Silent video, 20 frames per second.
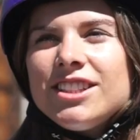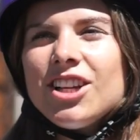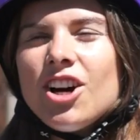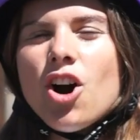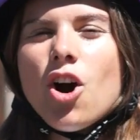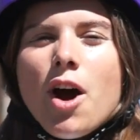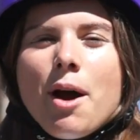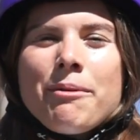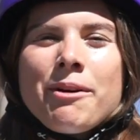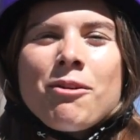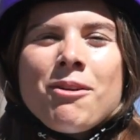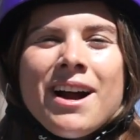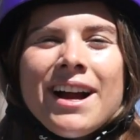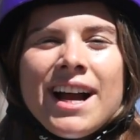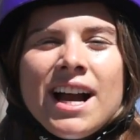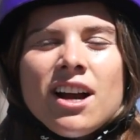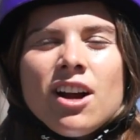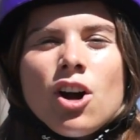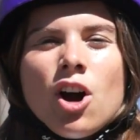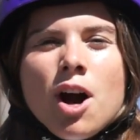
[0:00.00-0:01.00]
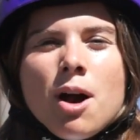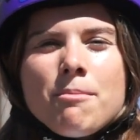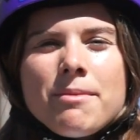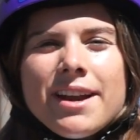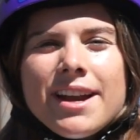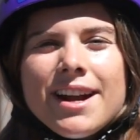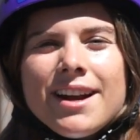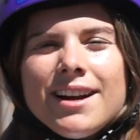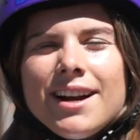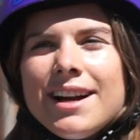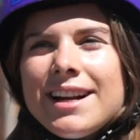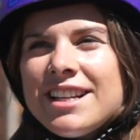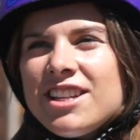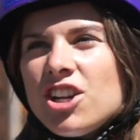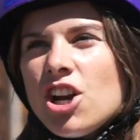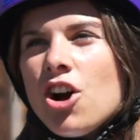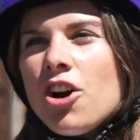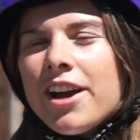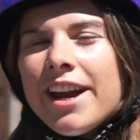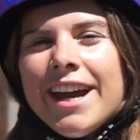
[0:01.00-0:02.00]
so everyone can come here and
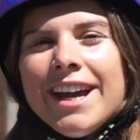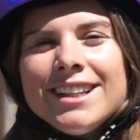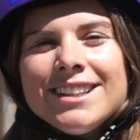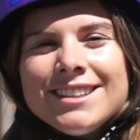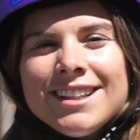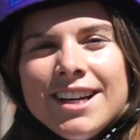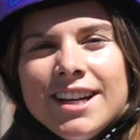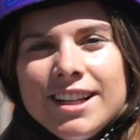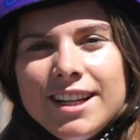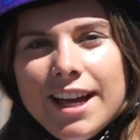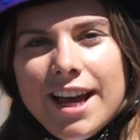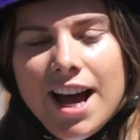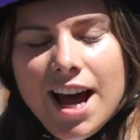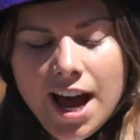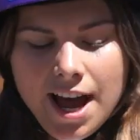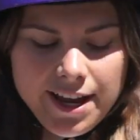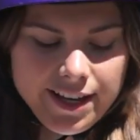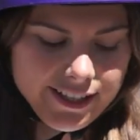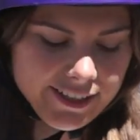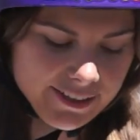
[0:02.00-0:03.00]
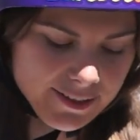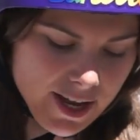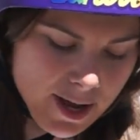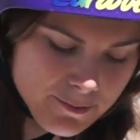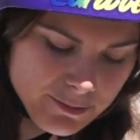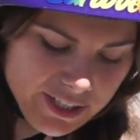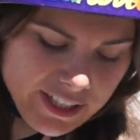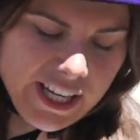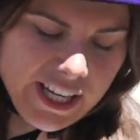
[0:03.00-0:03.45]
enjoy it. I, I'm